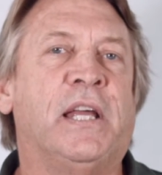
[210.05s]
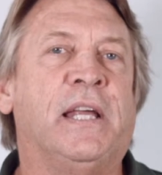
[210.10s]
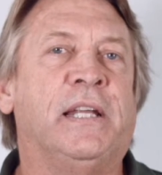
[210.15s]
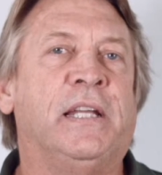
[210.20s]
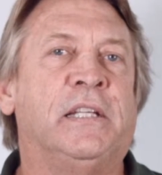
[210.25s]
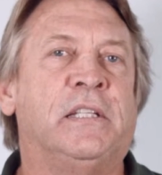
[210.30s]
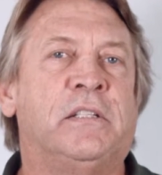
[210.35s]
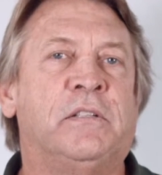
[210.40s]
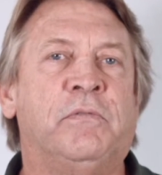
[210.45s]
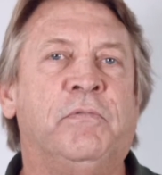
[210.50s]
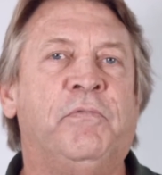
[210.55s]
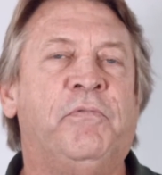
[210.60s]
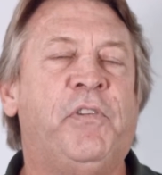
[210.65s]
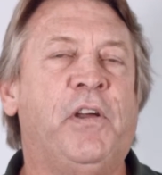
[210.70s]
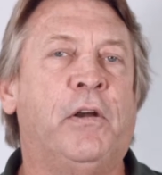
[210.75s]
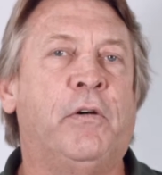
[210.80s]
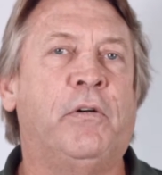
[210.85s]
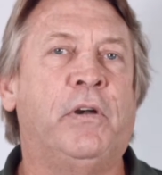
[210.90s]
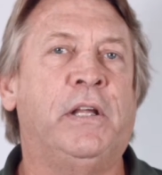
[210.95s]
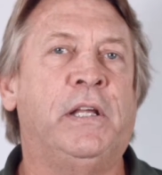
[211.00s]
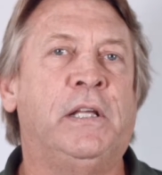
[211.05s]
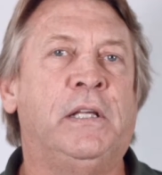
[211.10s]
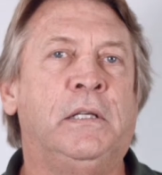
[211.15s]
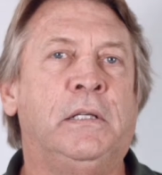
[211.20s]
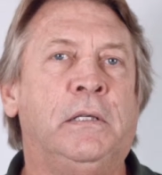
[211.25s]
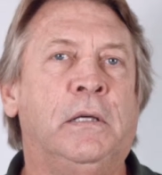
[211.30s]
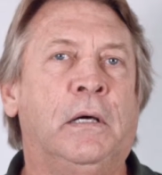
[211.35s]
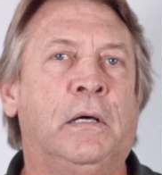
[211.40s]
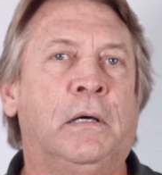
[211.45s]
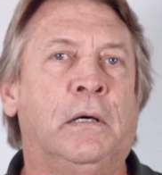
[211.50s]
and it's
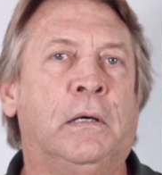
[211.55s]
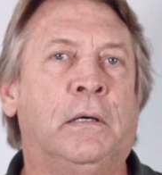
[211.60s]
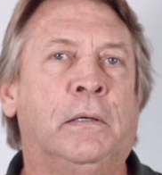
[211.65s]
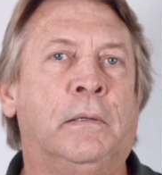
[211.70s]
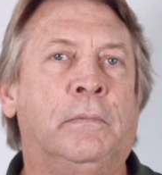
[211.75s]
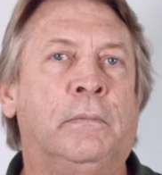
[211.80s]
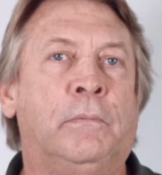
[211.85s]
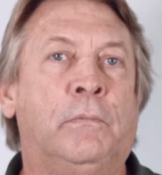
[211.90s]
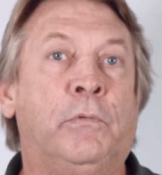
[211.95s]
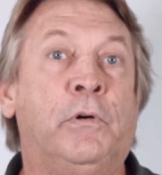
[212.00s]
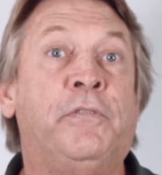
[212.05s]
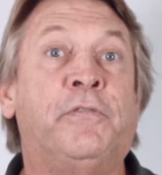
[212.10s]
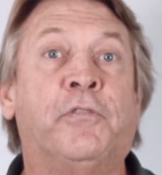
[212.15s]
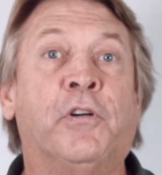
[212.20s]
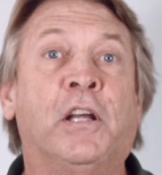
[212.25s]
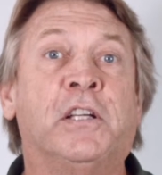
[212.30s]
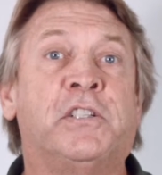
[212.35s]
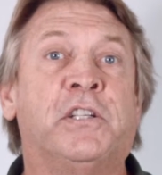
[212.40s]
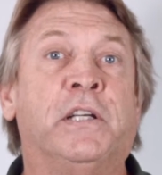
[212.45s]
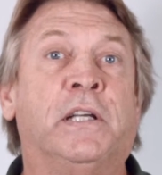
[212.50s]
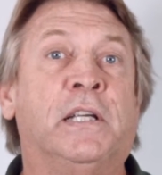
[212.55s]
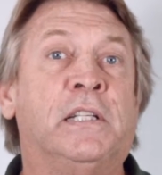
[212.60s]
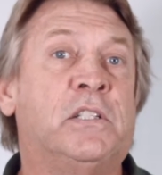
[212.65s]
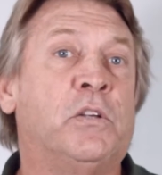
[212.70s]
very um, refreshing.